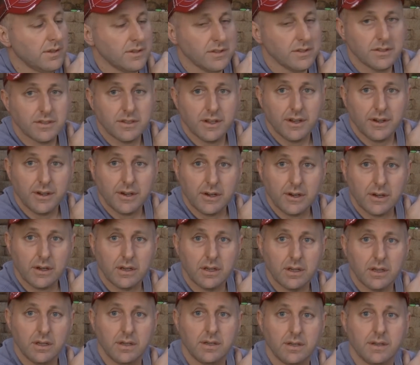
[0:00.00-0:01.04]
So,
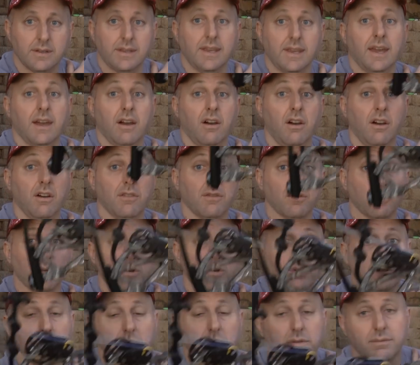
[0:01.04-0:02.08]
yeah,
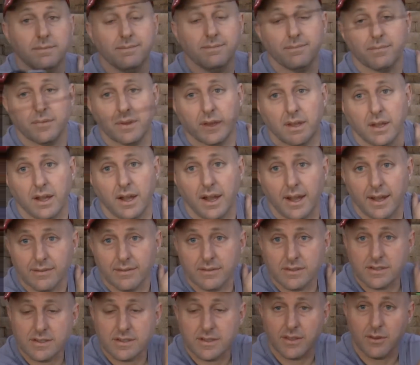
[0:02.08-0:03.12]
overall,
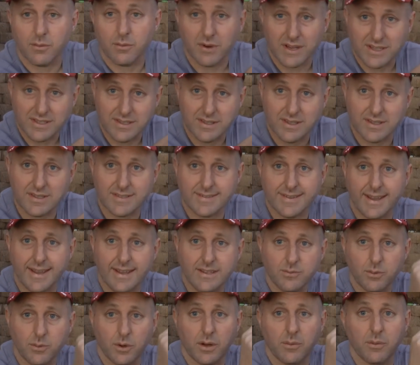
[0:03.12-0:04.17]
so the rest of this
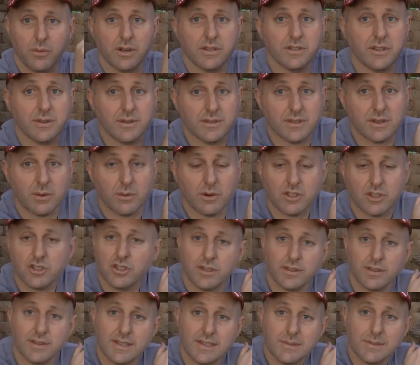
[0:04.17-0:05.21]
test, what I want to do is I want to
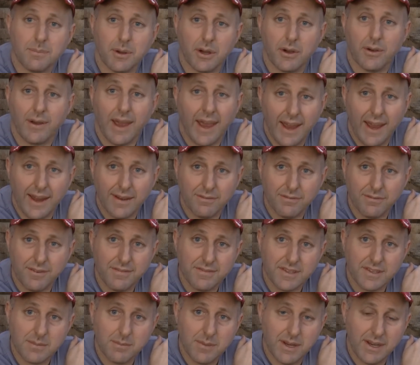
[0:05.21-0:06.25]
shoot this bow at
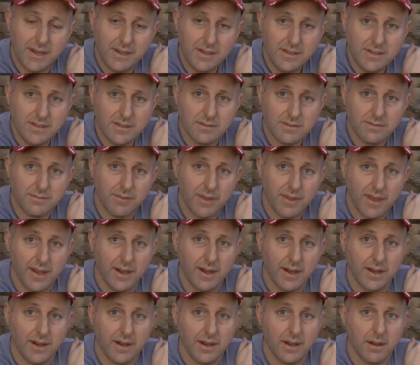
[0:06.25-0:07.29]
50 meters
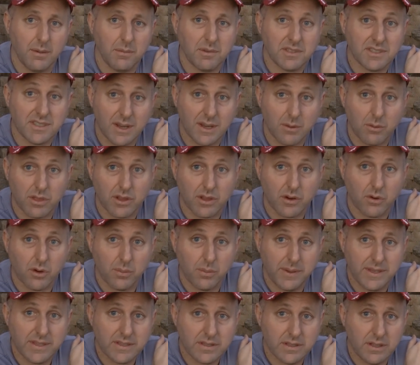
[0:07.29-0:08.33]
and see what the
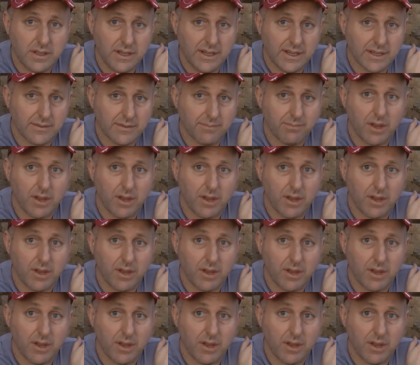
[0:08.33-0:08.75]
grouping's like.